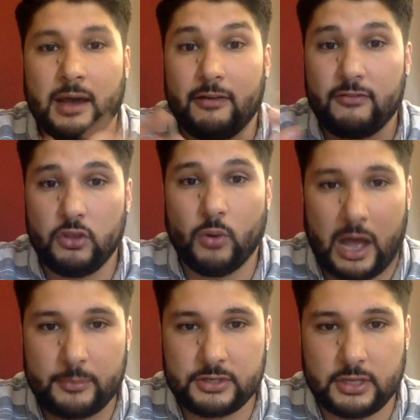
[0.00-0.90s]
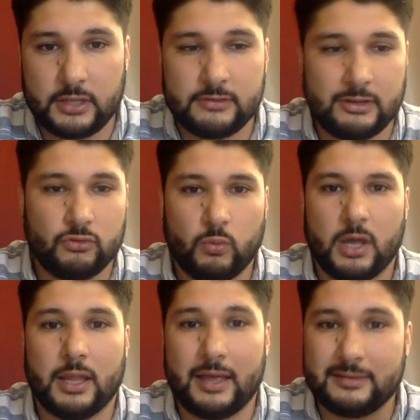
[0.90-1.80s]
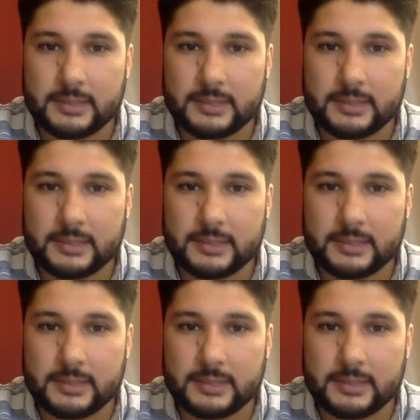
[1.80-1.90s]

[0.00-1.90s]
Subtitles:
a few options as well as